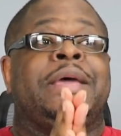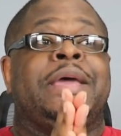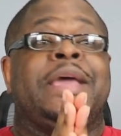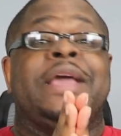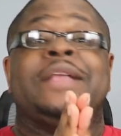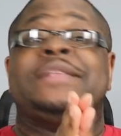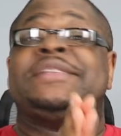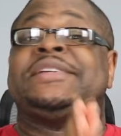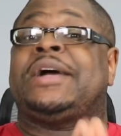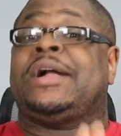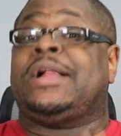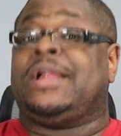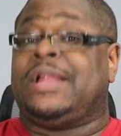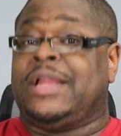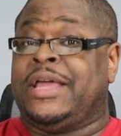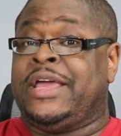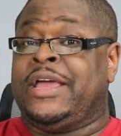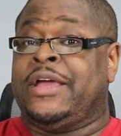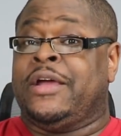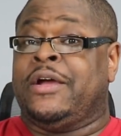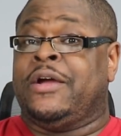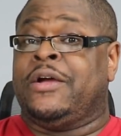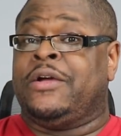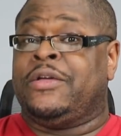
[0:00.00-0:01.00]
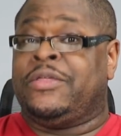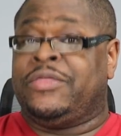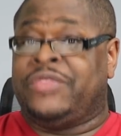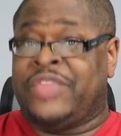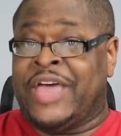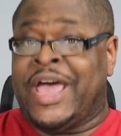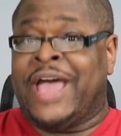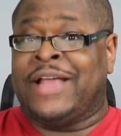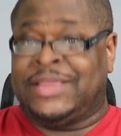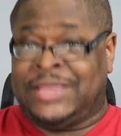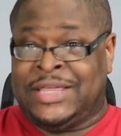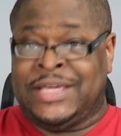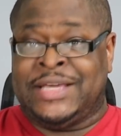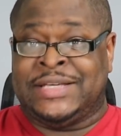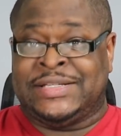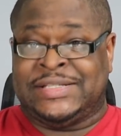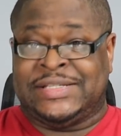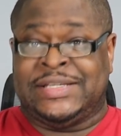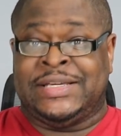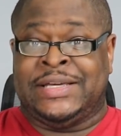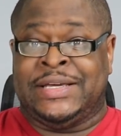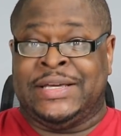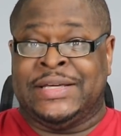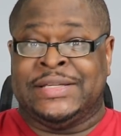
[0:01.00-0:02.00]
it's clear that
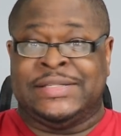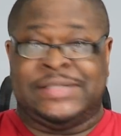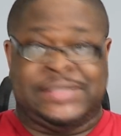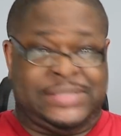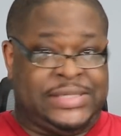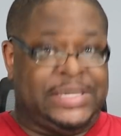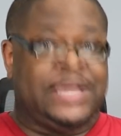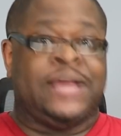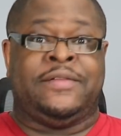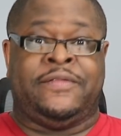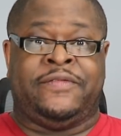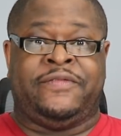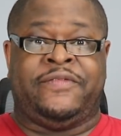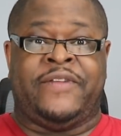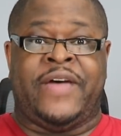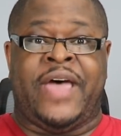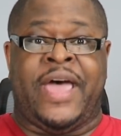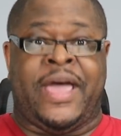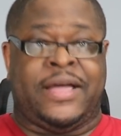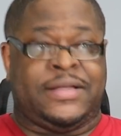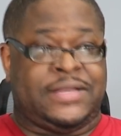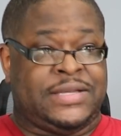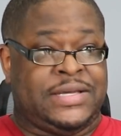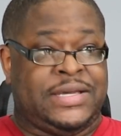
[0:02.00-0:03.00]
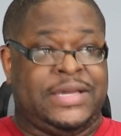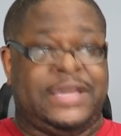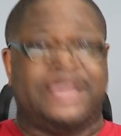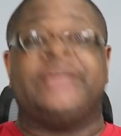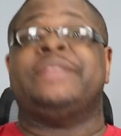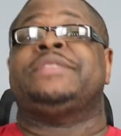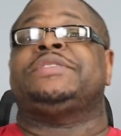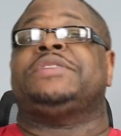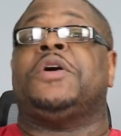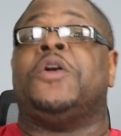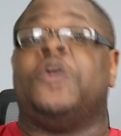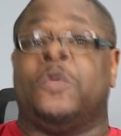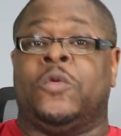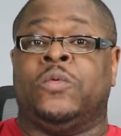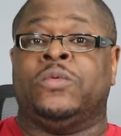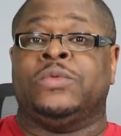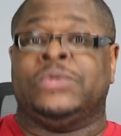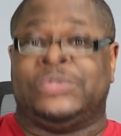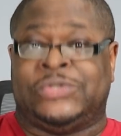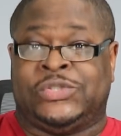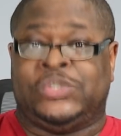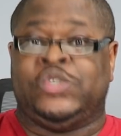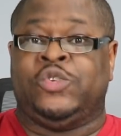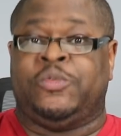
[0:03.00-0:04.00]
this is, in fact, its
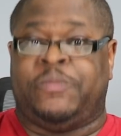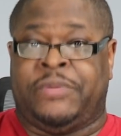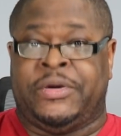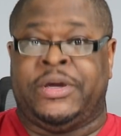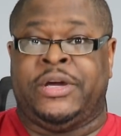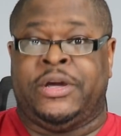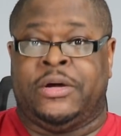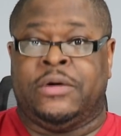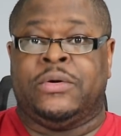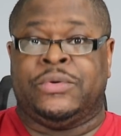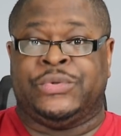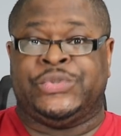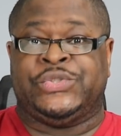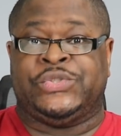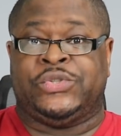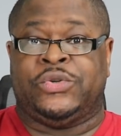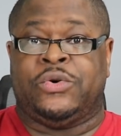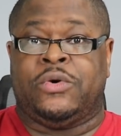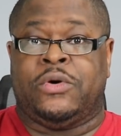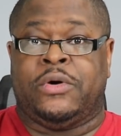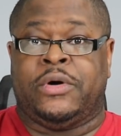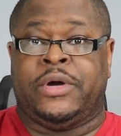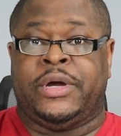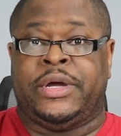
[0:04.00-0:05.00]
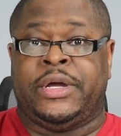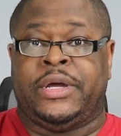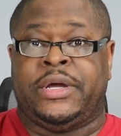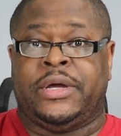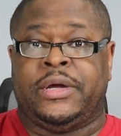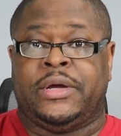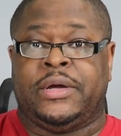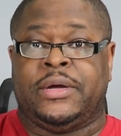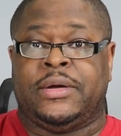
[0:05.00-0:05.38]
own superhero story.